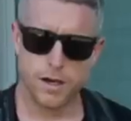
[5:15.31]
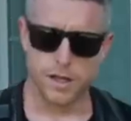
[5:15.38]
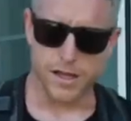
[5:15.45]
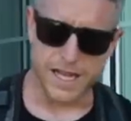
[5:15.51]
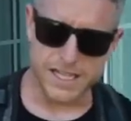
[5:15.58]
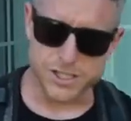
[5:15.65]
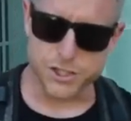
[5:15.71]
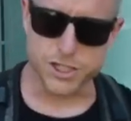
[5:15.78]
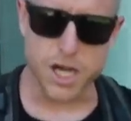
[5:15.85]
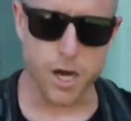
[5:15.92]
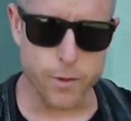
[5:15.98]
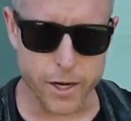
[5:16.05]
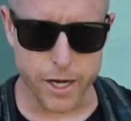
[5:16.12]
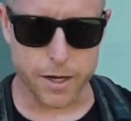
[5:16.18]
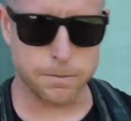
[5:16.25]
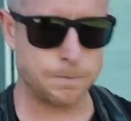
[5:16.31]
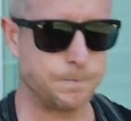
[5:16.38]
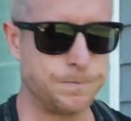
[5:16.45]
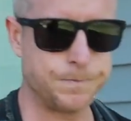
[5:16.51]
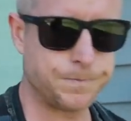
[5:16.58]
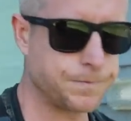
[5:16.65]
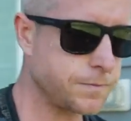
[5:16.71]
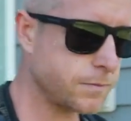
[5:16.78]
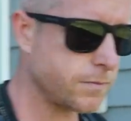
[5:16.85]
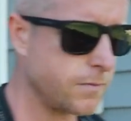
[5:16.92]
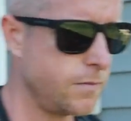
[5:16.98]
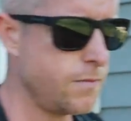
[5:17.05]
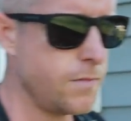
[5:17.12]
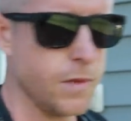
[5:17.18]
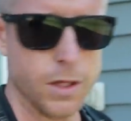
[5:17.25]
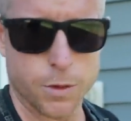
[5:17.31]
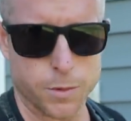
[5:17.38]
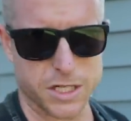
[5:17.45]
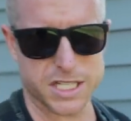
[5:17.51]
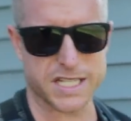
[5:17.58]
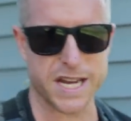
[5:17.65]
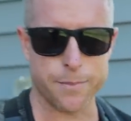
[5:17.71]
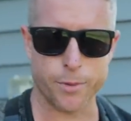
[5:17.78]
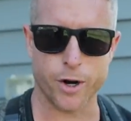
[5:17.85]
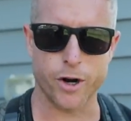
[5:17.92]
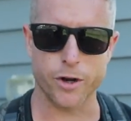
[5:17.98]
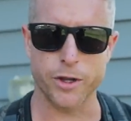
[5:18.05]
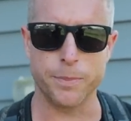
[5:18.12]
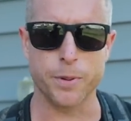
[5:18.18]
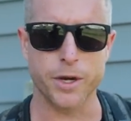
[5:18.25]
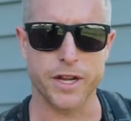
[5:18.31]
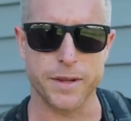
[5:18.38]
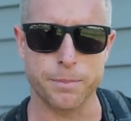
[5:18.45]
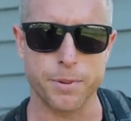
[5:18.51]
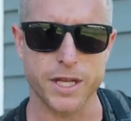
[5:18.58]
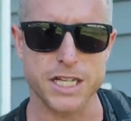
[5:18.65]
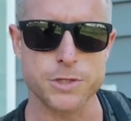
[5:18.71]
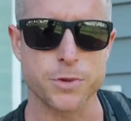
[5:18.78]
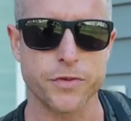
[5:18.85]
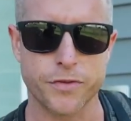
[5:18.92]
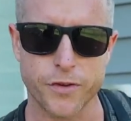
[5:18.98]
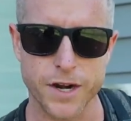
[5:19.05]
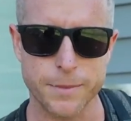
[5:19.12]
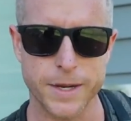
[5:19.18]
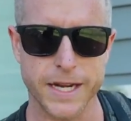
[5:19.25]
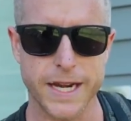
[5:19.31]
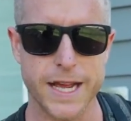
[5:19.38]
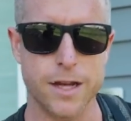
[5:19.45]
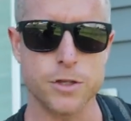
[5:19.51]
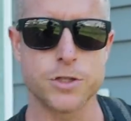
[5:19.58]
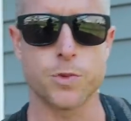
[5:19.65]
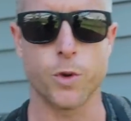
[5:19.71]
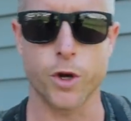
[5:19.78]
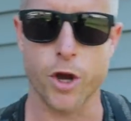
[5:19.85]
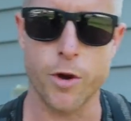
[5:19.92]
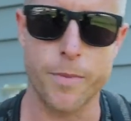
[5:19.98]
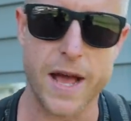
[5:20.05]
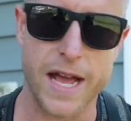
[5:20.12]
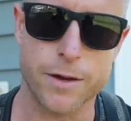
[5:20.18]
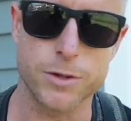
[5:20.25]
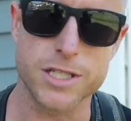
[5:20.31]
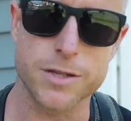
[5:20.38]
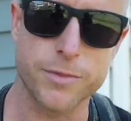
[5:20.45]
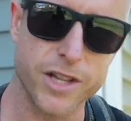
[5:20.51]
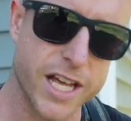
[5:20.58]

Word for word: Ledger's going up. We just temporarily put it in place with framing nails. We'll go back with some